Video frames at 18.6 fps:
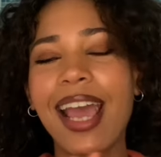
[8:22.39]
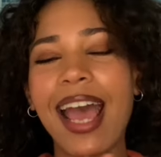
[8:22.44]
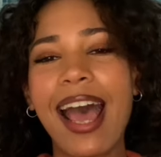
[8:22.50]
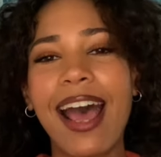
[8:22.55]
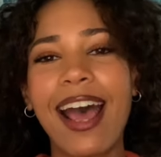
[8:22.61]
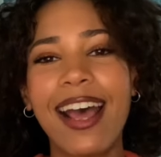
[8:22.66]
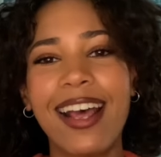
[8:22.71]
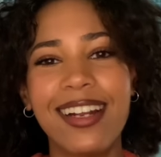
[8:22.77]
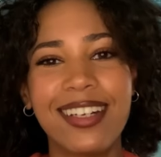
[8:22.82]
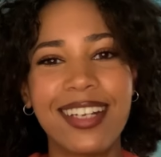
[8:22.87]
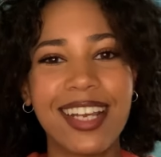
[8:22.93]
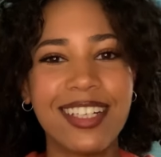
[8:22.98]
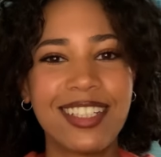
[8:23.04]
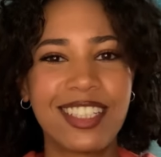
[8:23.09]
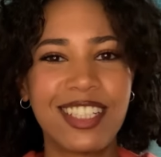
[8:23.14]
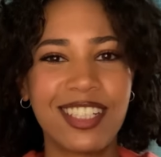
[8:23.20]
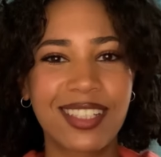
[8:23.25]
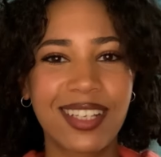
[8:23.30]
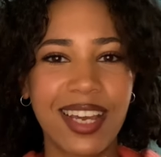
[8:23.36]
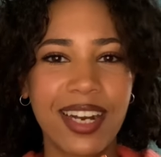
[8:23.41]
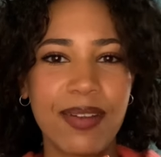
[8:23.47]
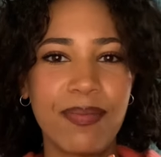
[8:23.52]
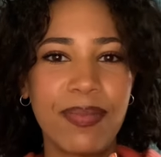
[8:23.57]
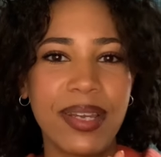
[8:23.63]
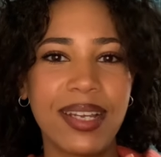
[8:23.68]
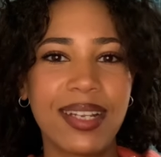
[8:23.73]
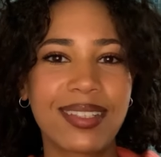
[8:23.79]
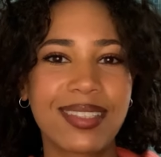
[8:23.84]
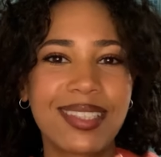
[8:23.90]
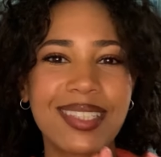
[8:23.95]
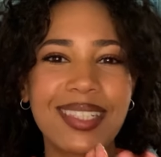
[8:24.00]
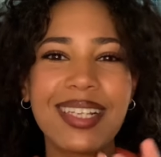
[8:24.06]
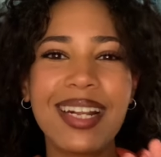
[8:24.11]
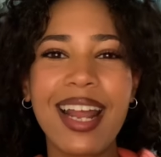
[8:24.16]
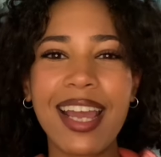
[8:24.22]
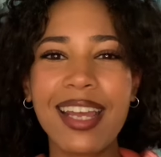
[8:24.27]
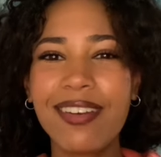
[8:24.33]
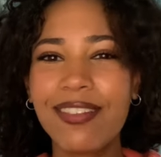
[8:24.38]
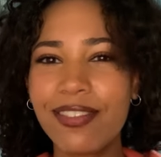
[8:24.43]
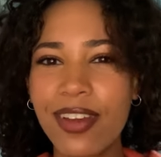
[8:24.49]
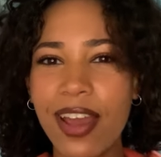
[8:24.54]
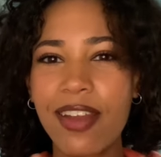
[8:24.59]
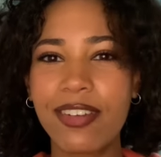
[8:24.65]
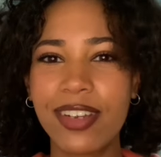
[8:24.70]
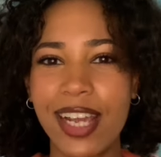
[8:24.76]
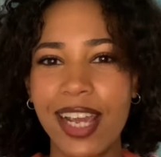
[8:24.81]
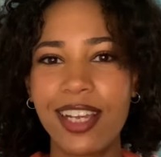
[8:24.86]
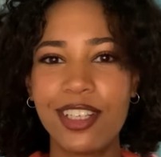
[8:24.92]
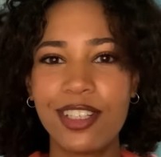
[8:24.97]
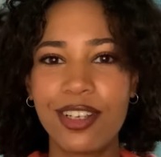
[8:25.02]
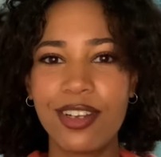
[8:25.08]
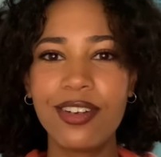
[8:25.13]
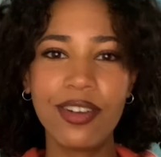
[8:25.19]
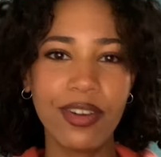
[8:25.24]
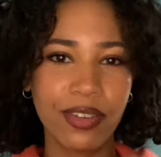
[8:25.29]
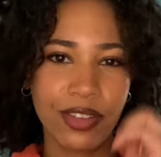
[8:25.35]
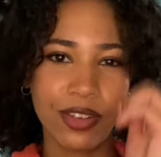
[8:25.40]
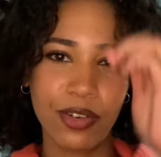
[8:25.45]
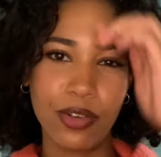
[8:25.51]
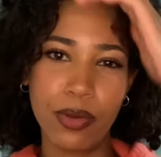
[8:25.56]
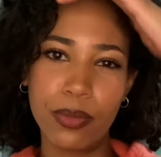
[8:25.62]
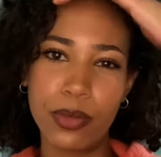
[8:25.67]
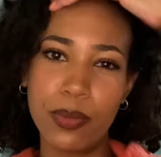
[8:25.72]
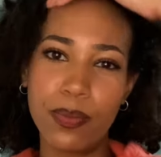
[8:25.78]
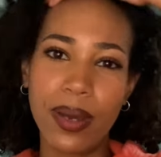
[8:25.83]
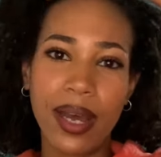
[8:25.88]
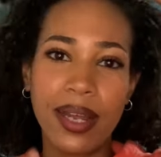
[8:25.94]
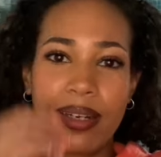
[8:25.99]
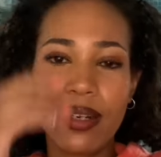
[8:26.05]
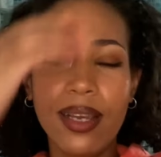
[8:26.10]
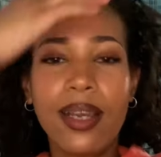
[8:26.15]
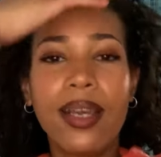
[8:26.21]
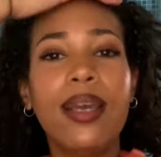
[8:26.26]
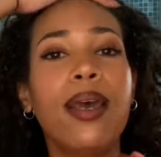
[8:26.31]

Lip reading: and it's just gonna be a slight variation on the normal bun,